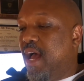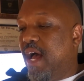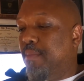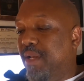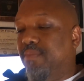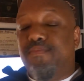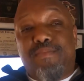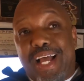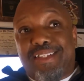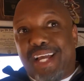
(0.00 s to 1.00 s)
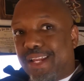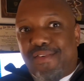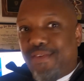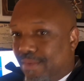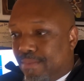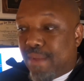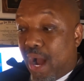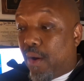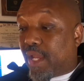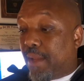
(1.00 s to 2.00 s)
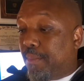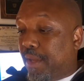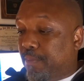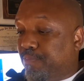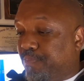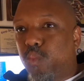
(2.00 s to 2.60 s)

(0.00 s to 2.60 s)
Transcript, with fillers: uh, but that's kind of how it came to be.